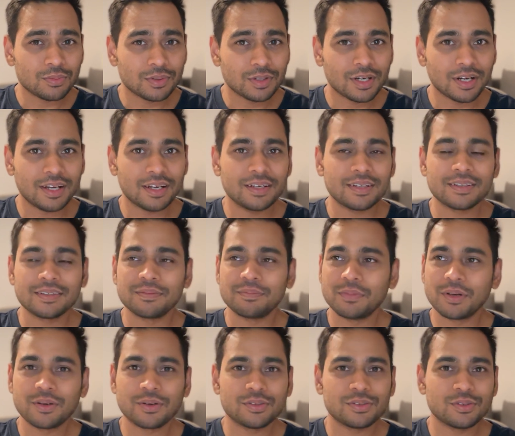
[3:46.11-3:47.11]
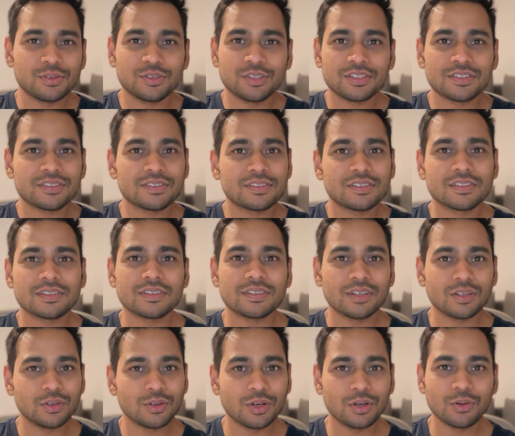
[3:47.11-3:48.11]
right, because
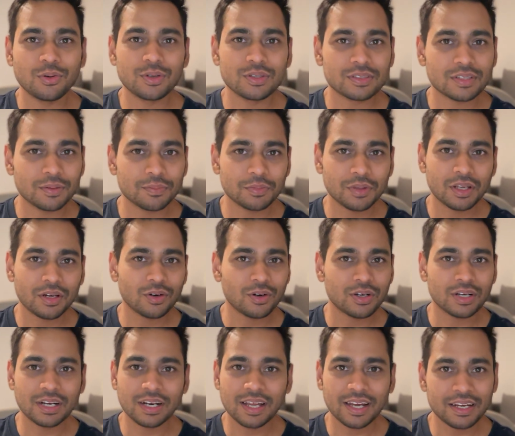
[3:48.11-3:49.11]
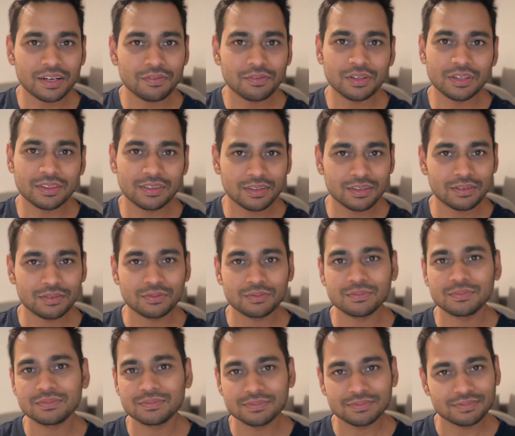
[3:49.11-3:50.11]
you're doing something not aligned with,
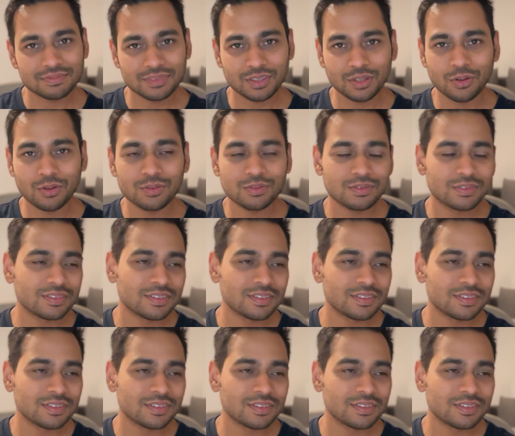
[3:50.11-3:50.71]
you know,